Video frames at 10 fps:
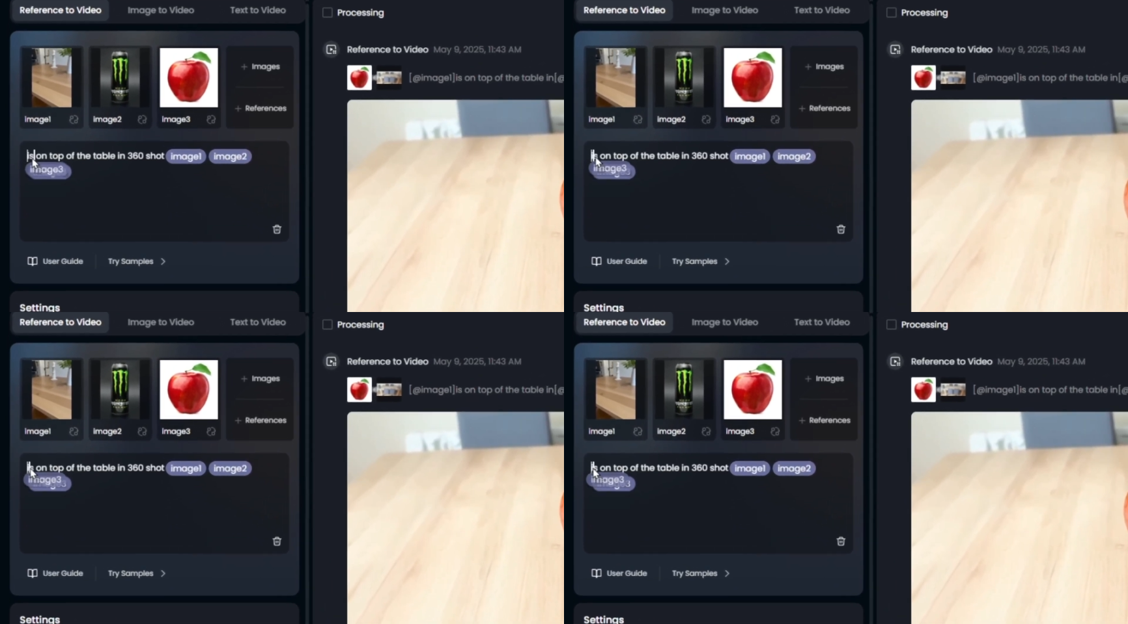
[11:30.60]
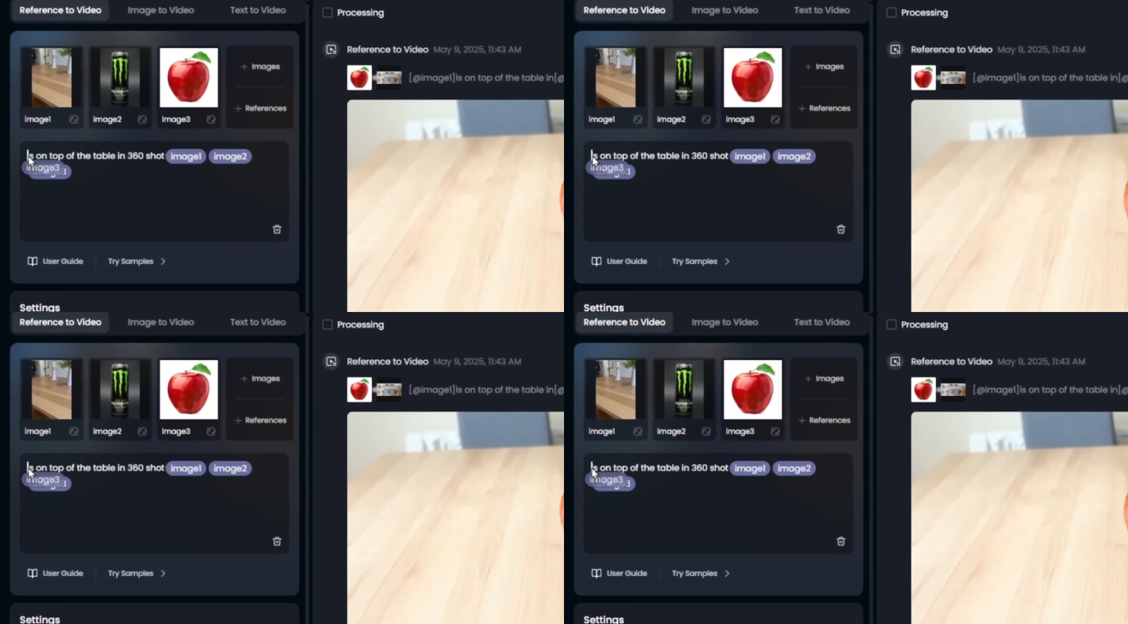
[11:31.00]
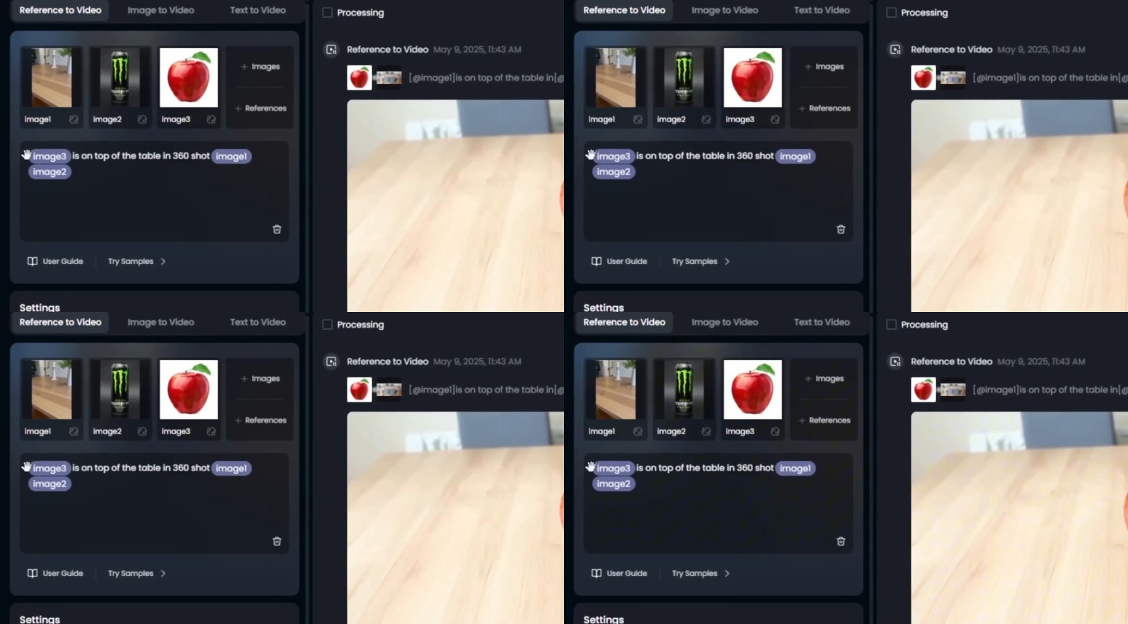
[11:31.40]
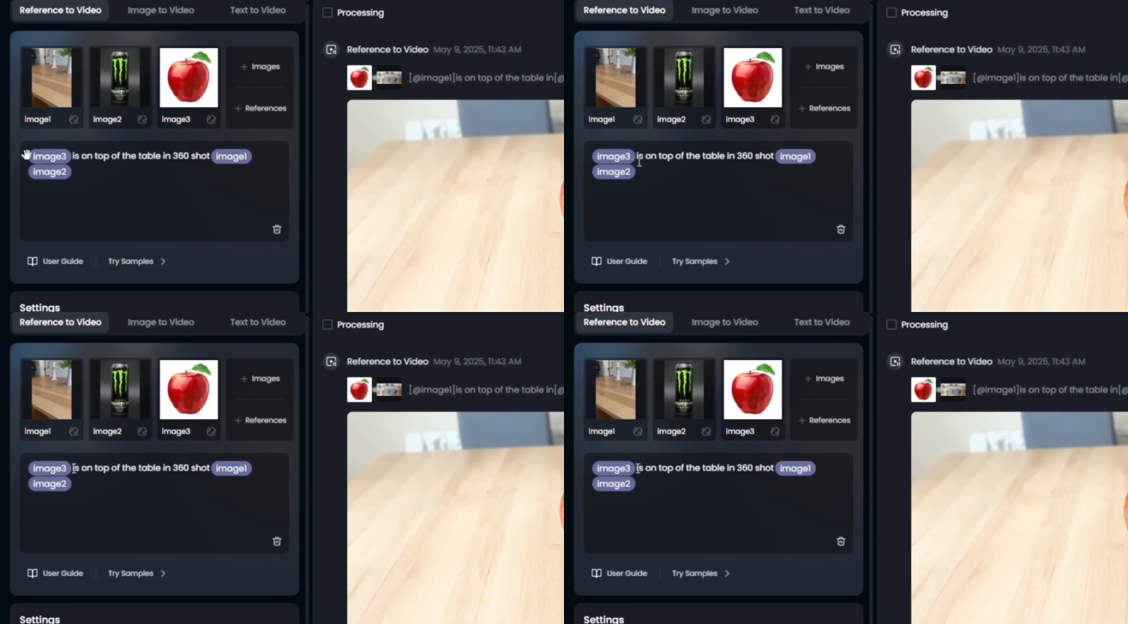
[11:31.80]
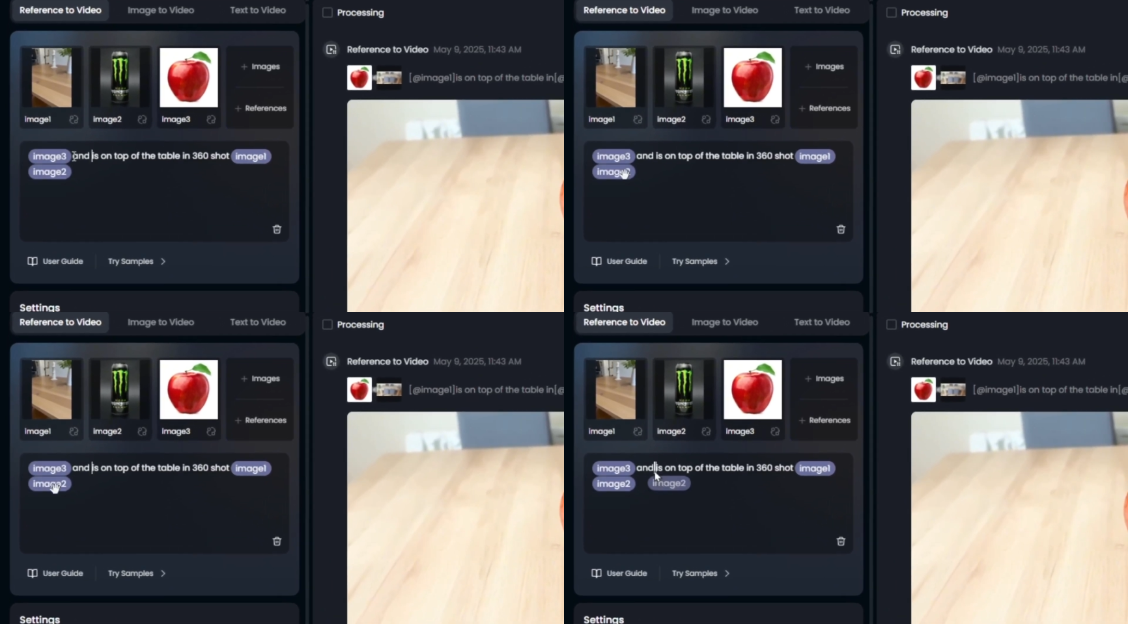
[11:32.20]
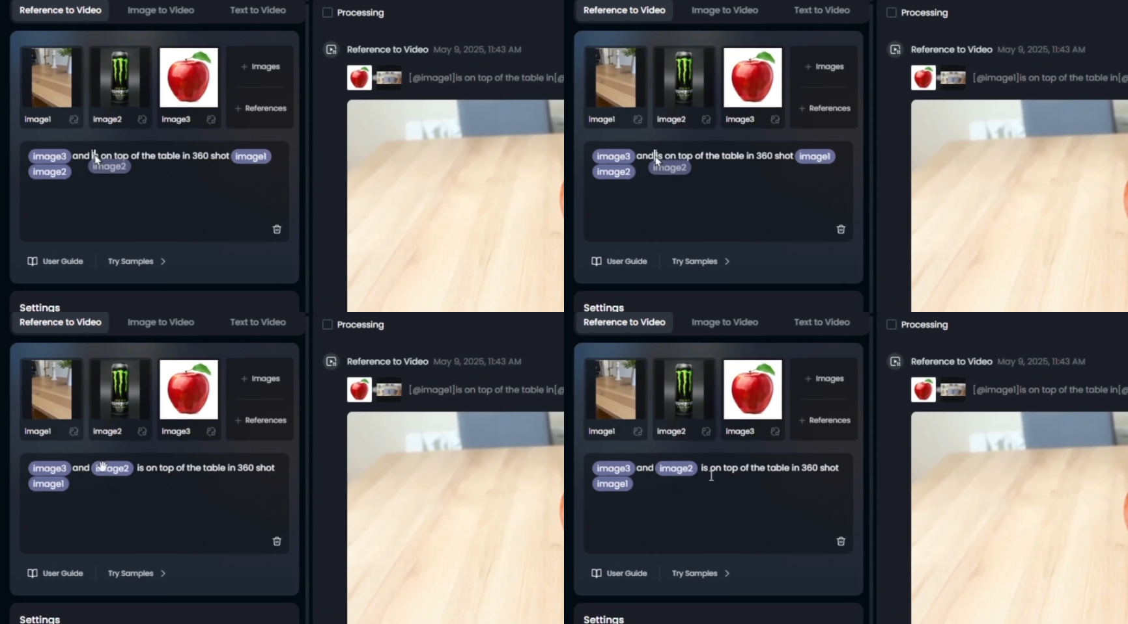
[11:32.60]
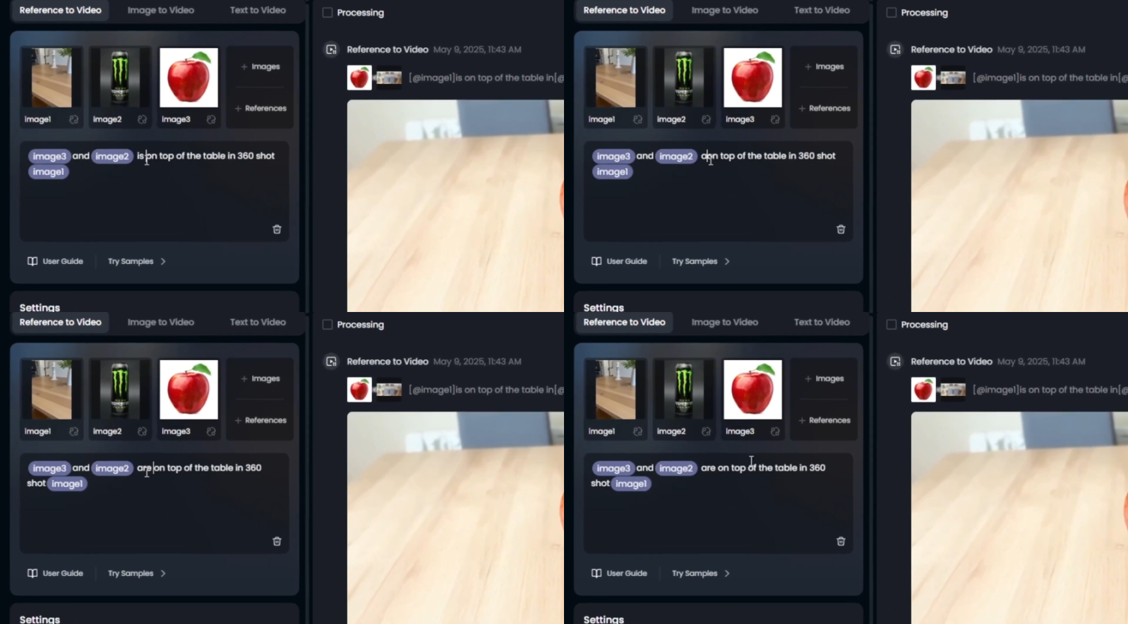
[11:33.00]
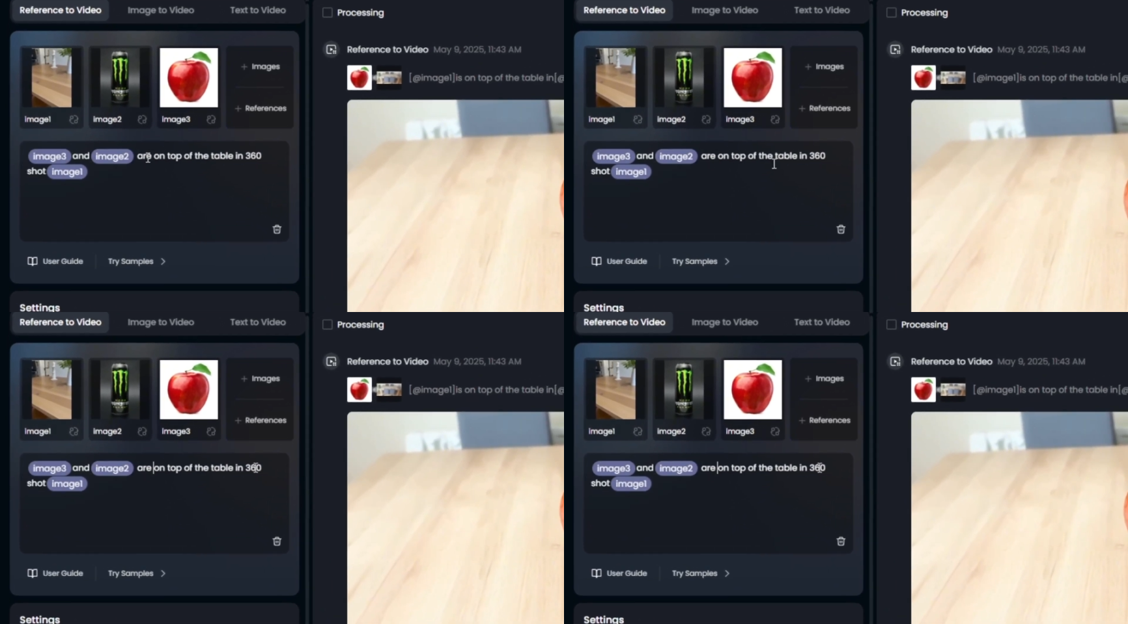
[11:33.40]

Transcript: Nobody's mouth can be seen.